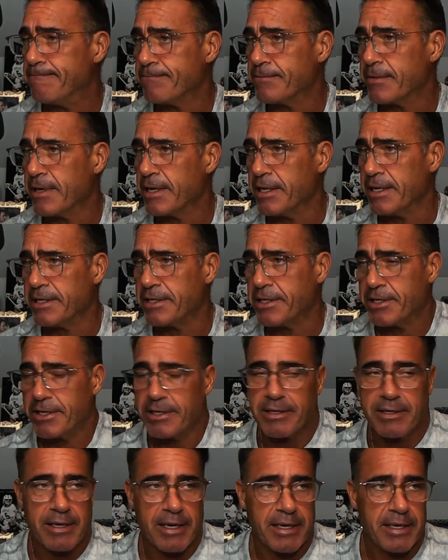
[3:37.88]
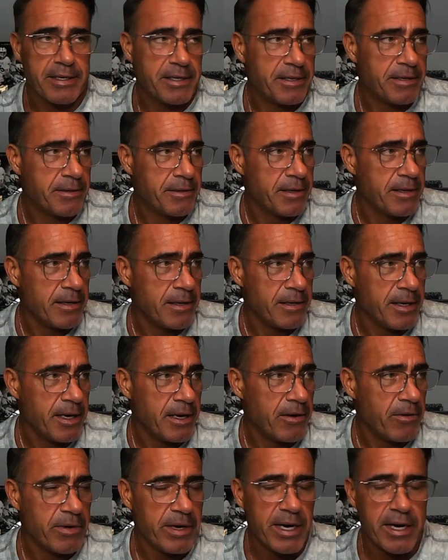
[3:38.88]
It's you
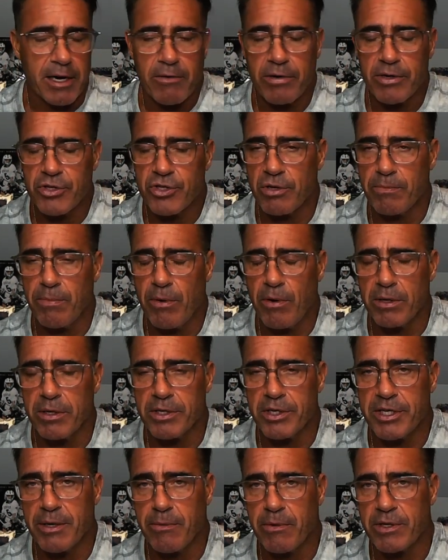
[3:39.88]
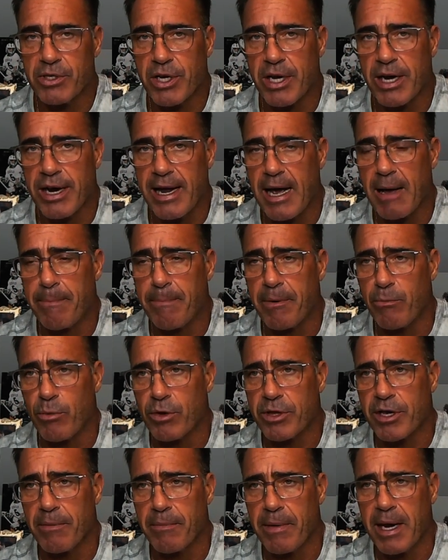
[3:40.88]
don't need a crystal ball to see what's going to happen with
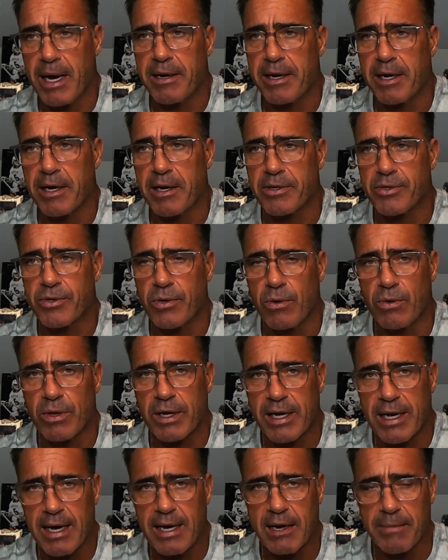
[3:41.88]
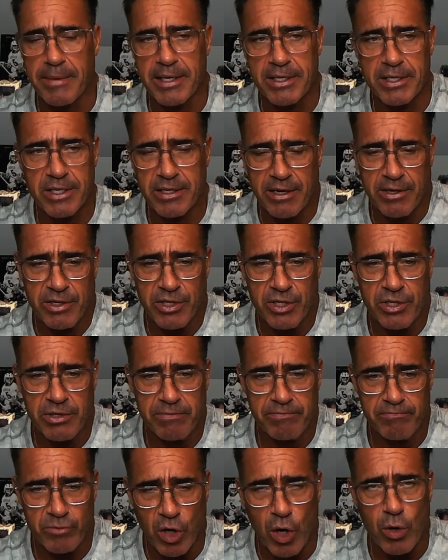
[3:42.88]
command and control economies. They
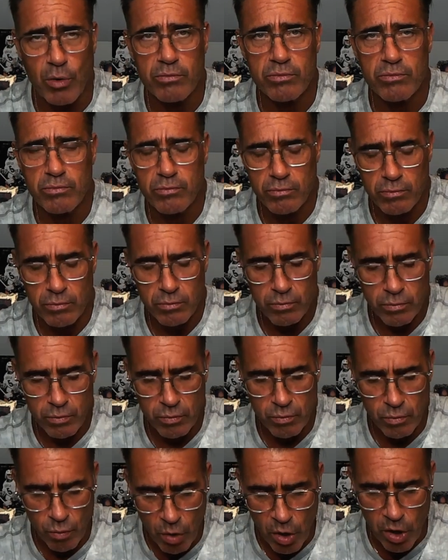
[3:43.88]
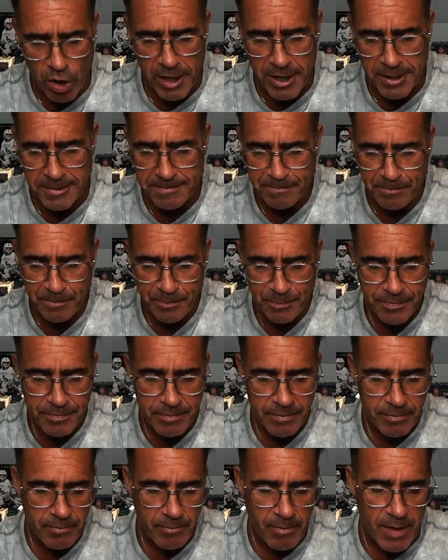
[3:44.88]
just don't work.
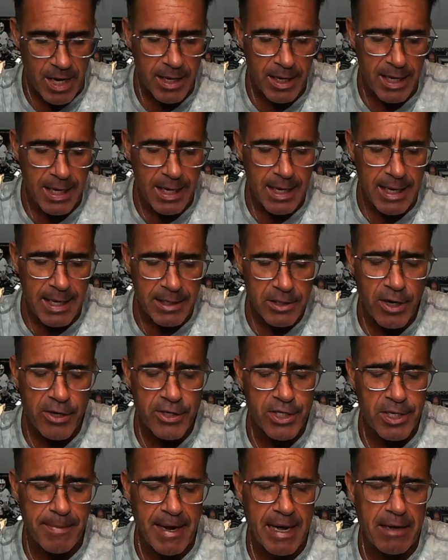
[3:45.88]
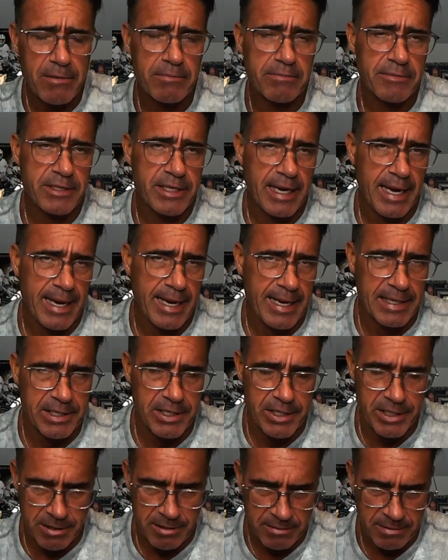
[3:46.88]
Talks about
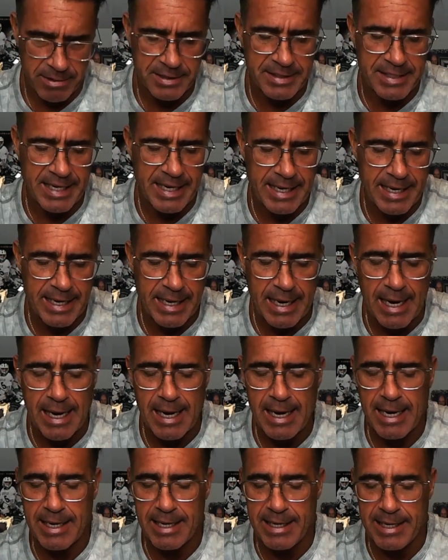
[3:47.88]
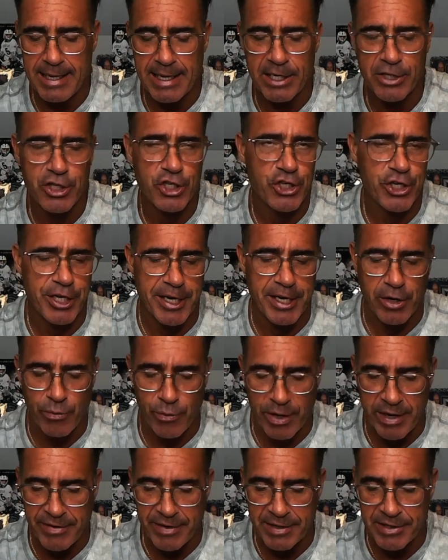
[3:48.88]
today's DEI, ESG
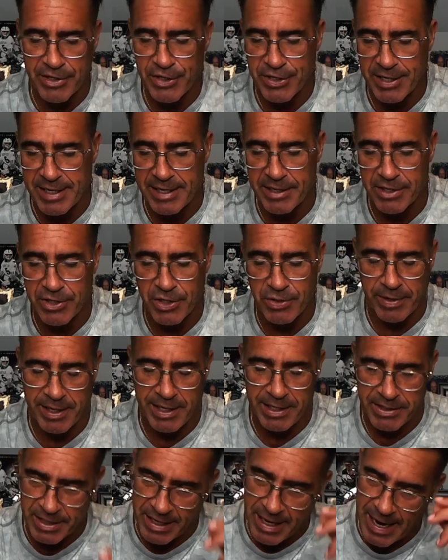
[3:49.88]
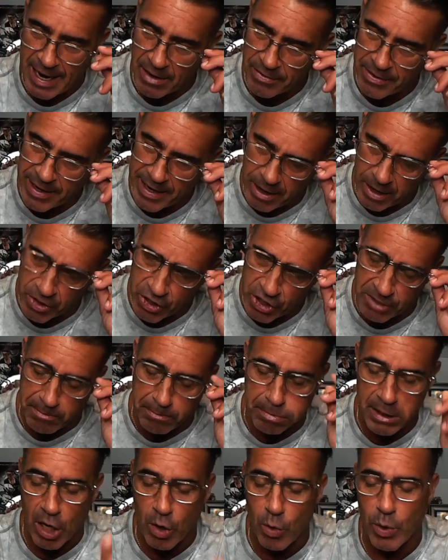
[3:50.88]
grievance industries and how they are just
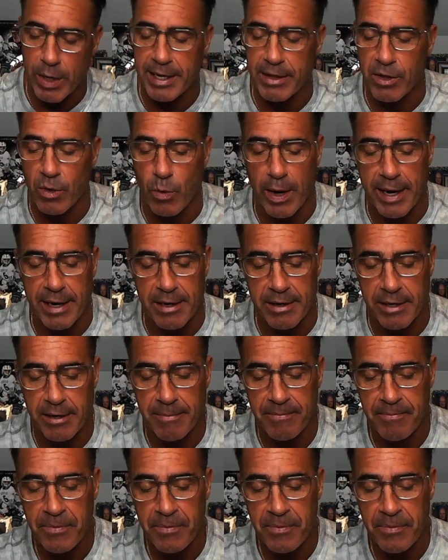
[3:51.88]
blowing in the wind.